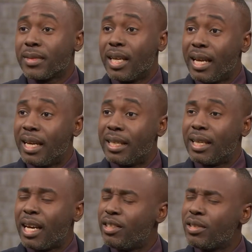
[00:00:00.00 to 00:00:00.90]
And
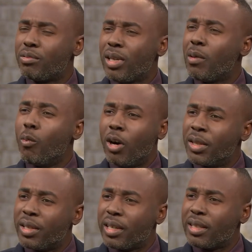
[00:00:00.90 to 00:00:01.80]
I just really
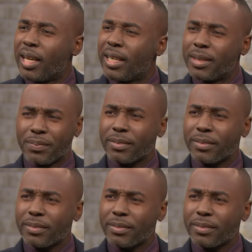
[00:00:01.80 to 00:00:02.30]
wondered, like,